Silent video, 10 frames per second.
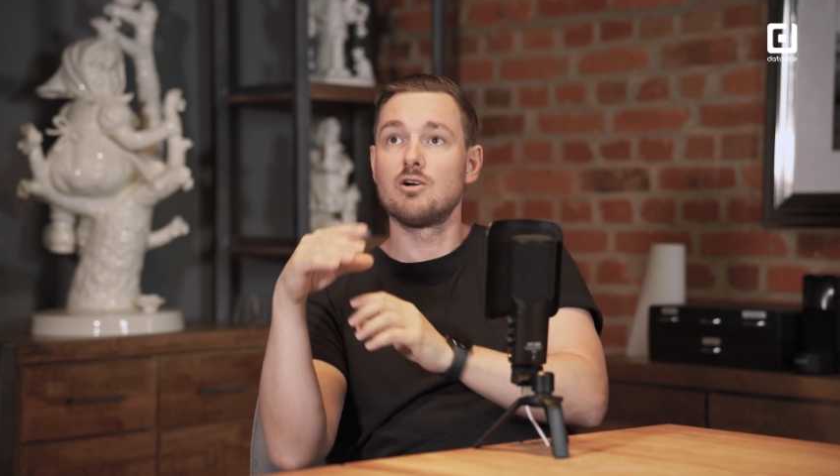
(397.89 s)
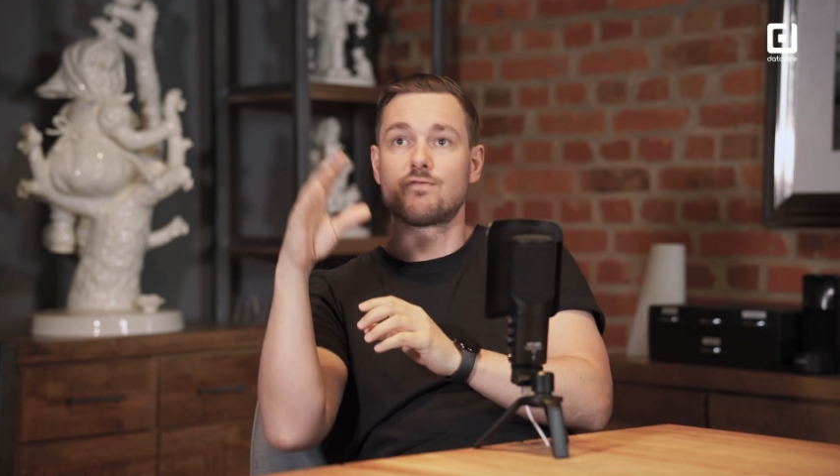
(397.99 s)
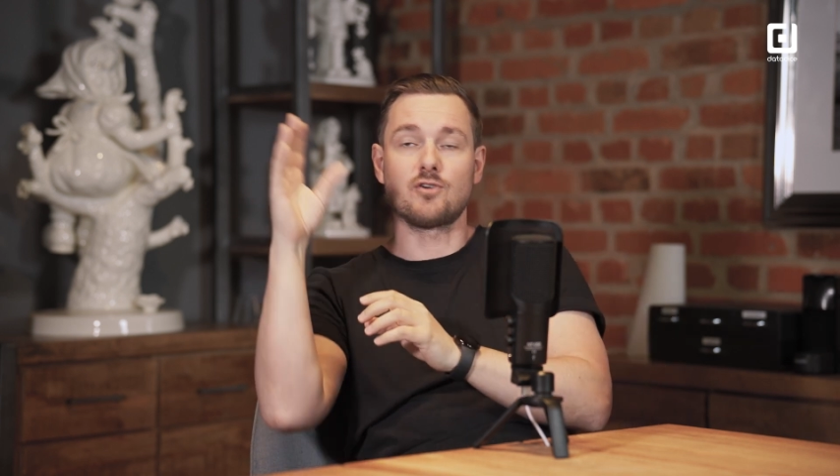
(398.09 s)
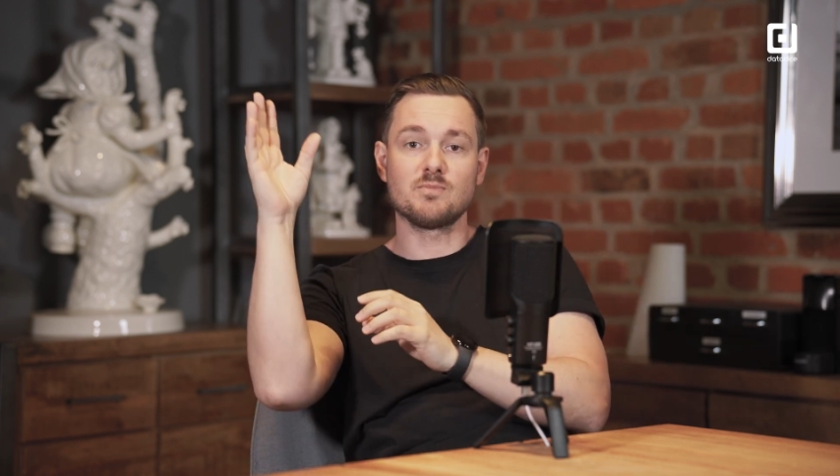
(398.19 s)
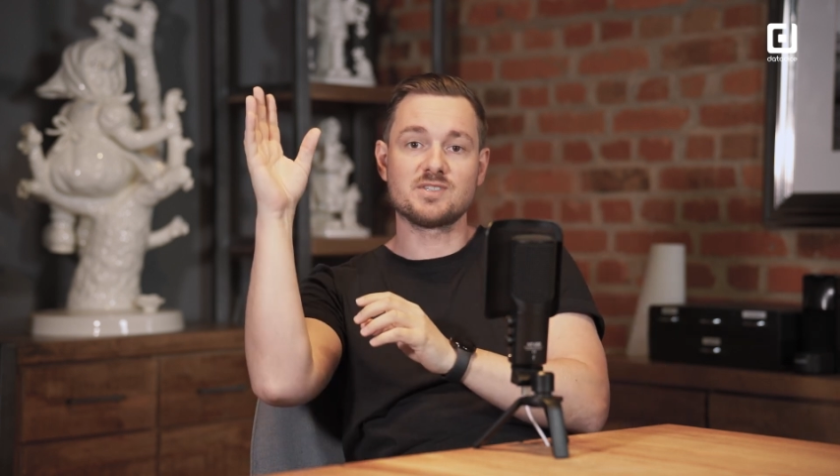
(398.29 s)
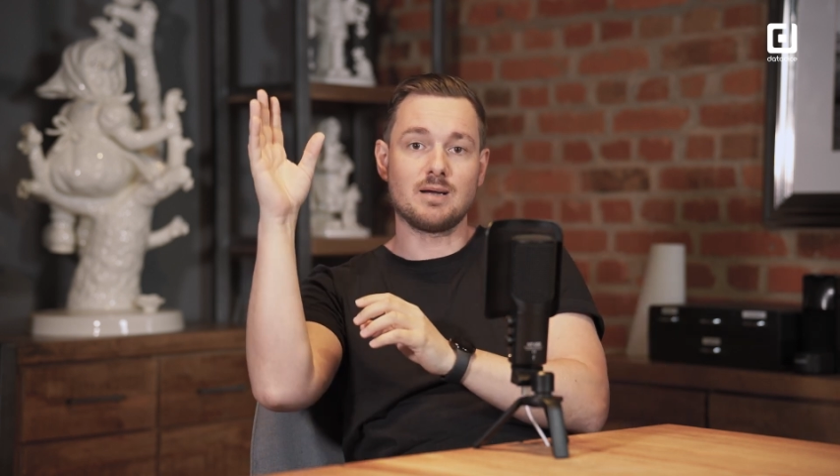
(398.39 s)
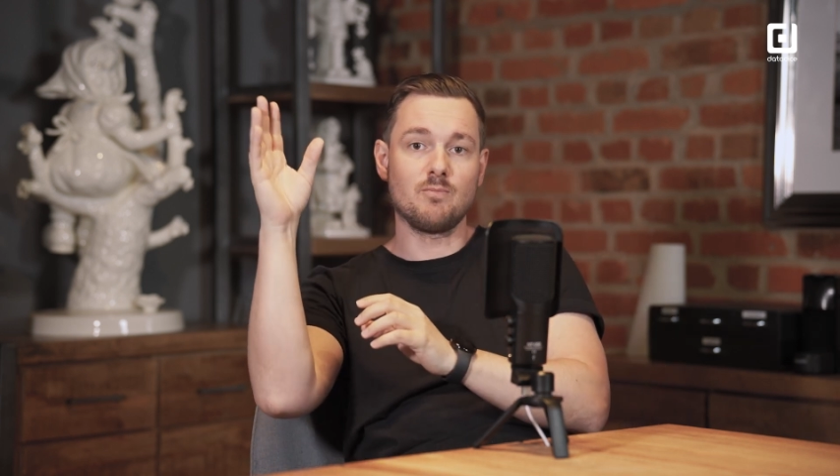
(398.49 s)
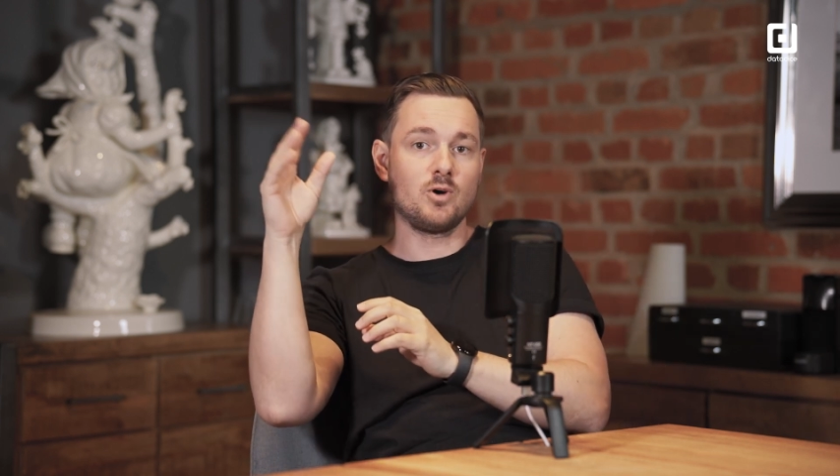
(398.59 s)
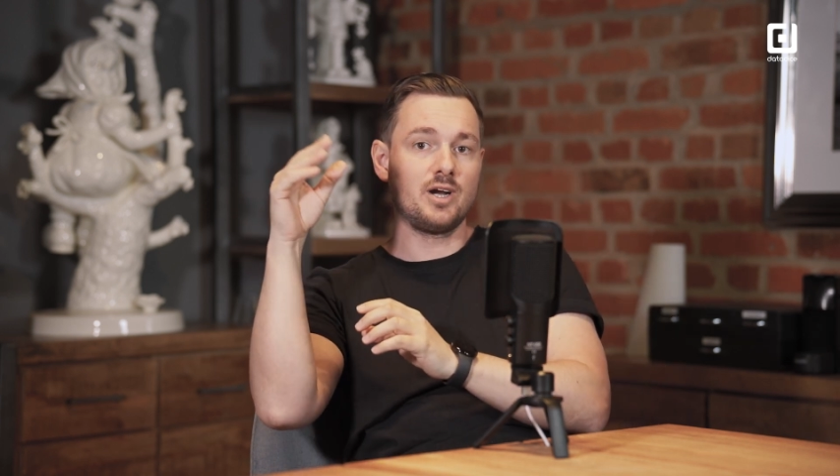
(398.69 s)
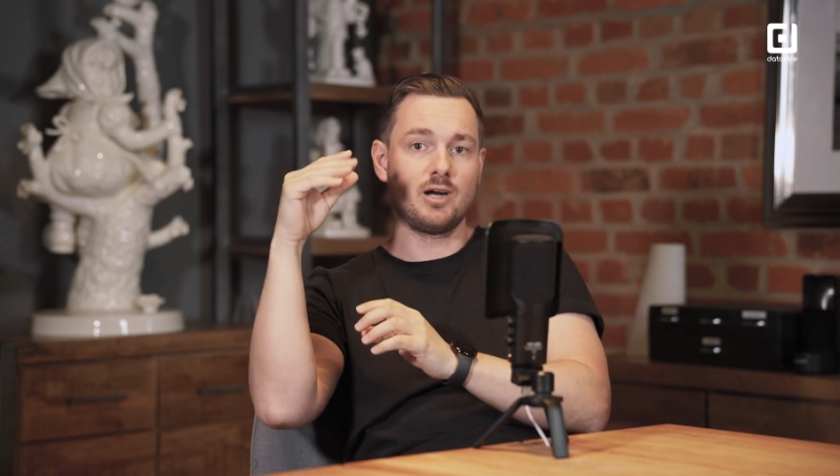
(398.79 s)
from
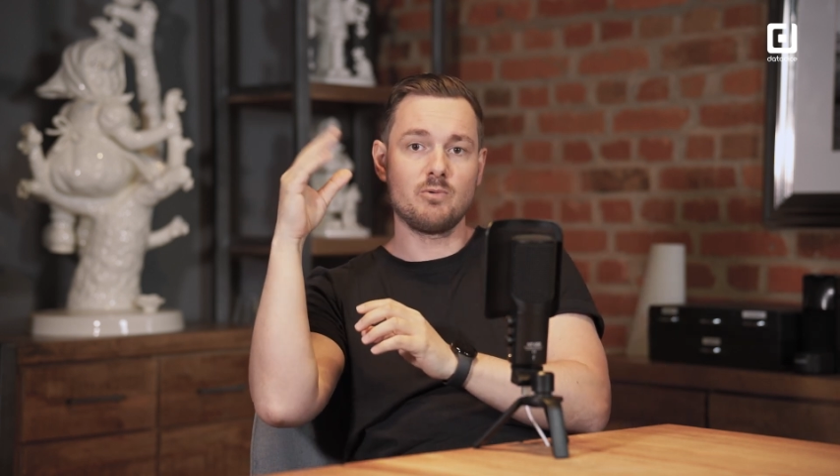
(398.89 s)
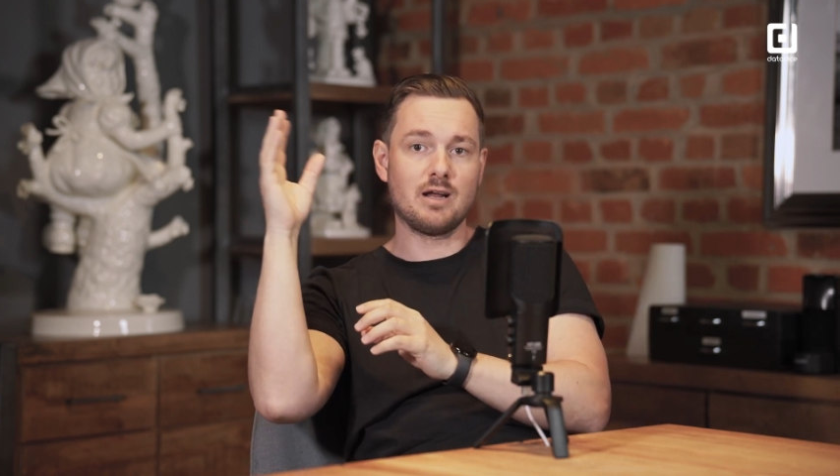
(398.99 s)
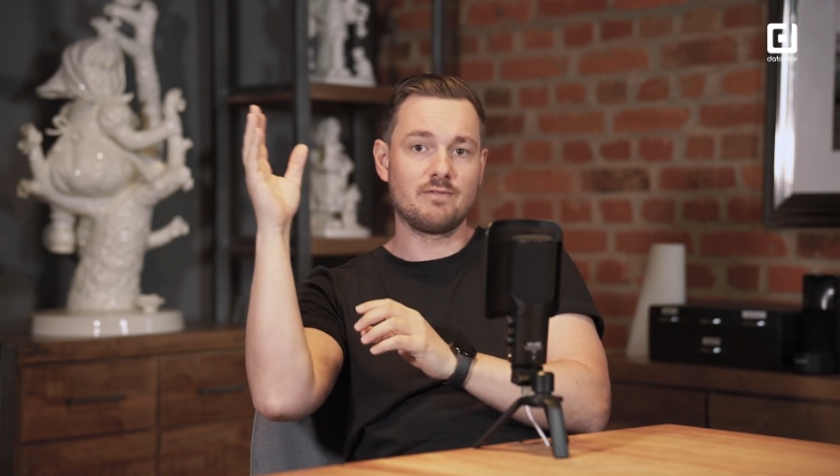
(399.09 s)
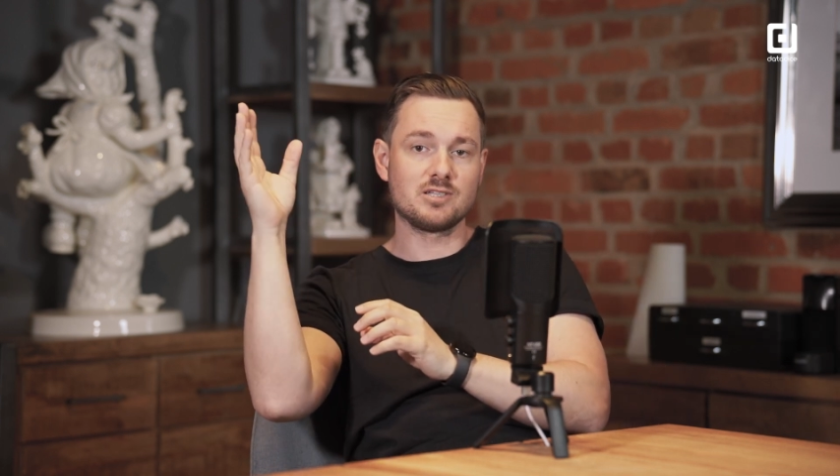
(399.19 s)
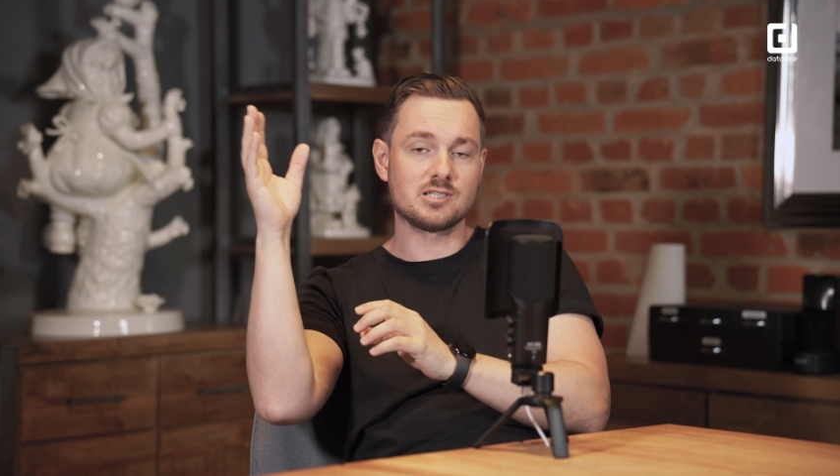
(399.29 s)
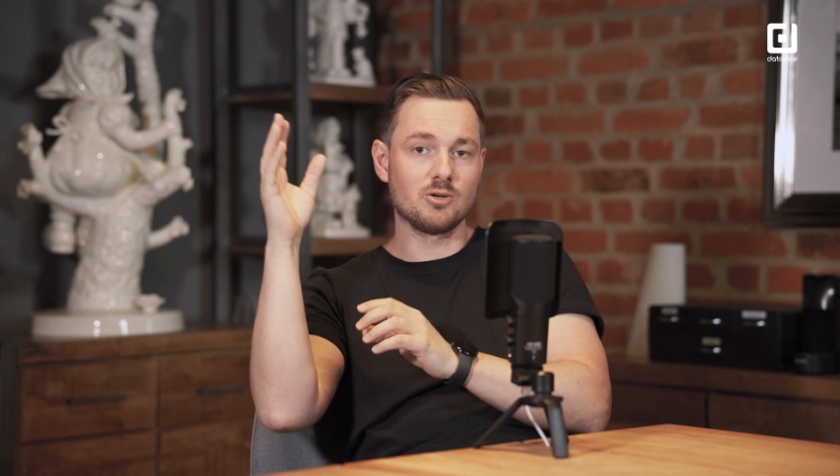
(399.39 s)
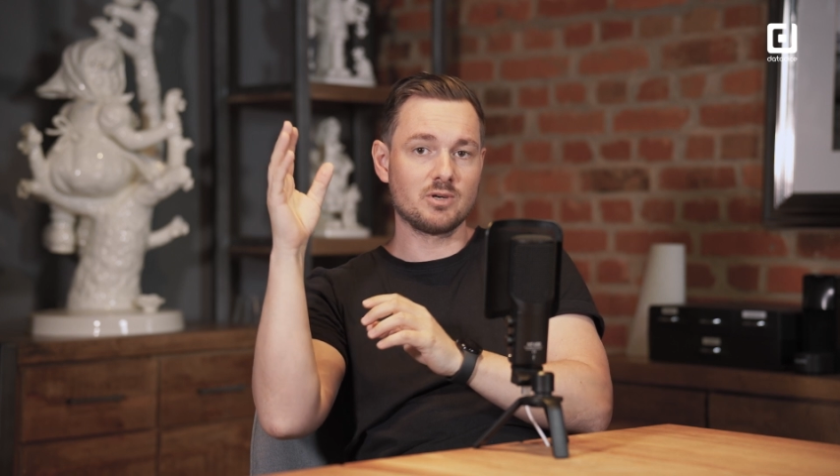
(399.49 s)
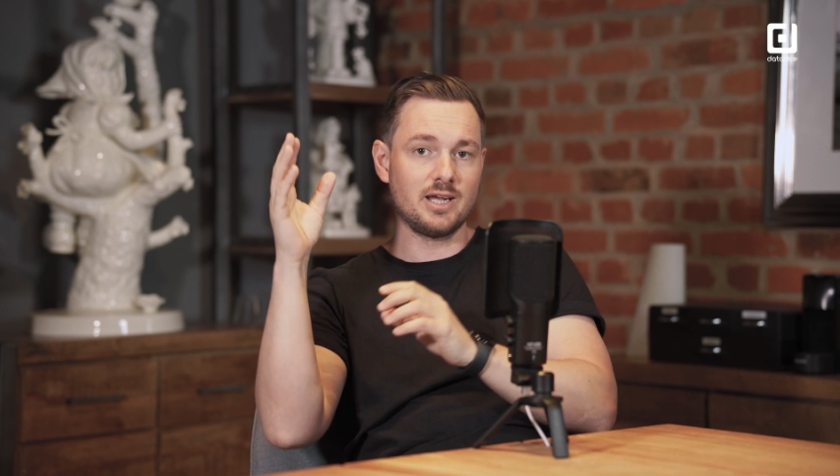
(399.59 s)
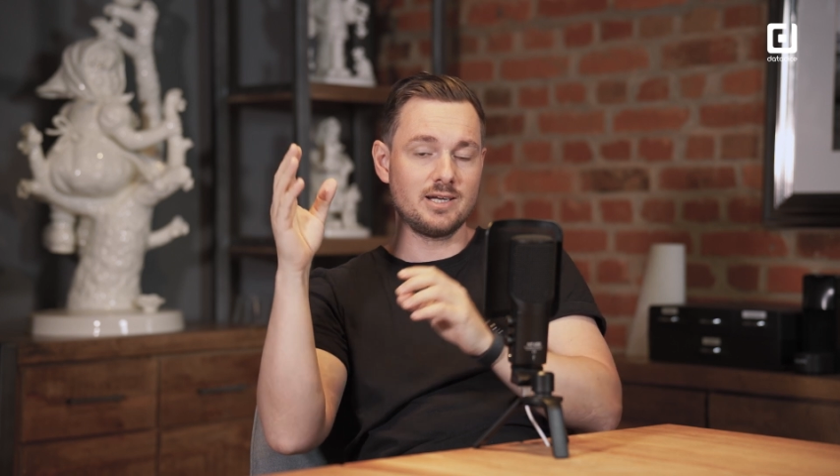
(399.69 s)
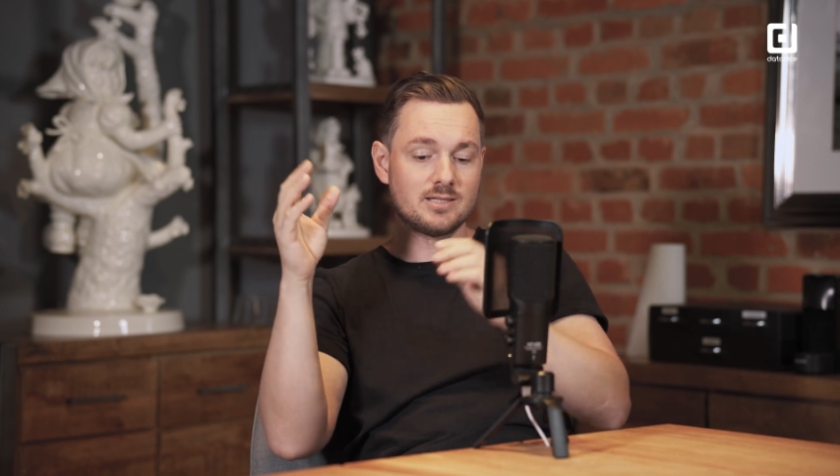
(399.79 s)
somewhere, wherever it's
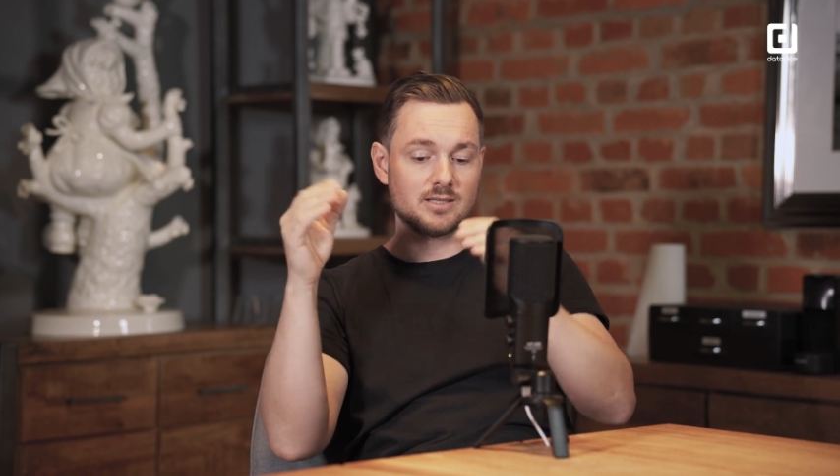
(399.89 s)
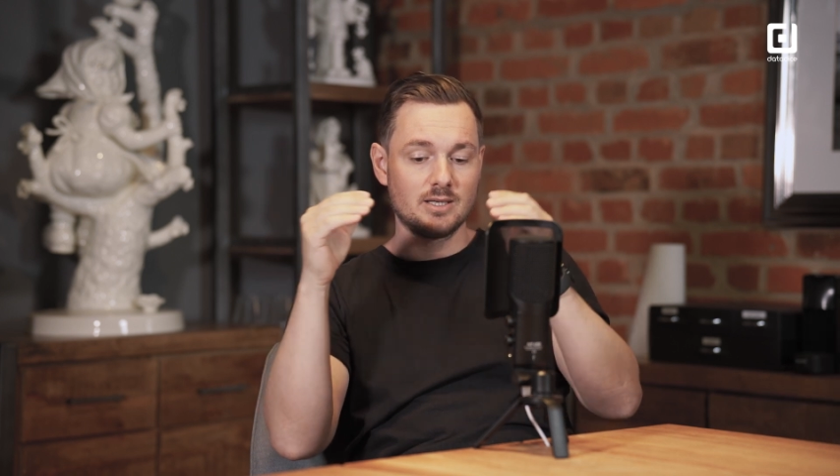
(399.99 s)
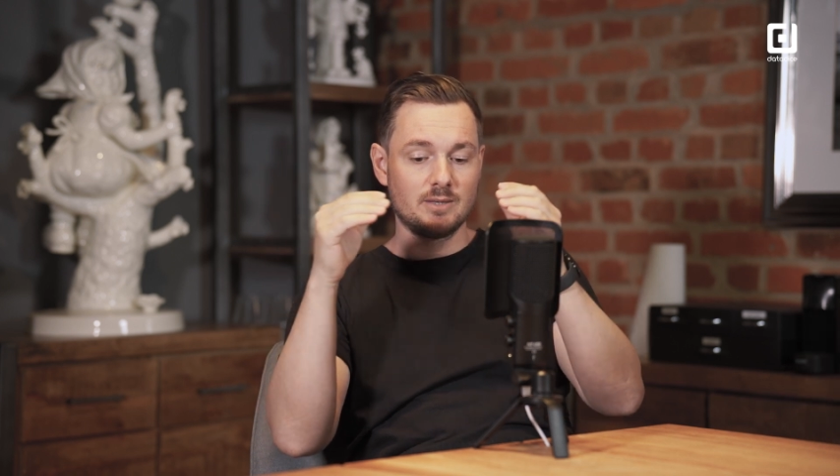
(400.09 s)
located.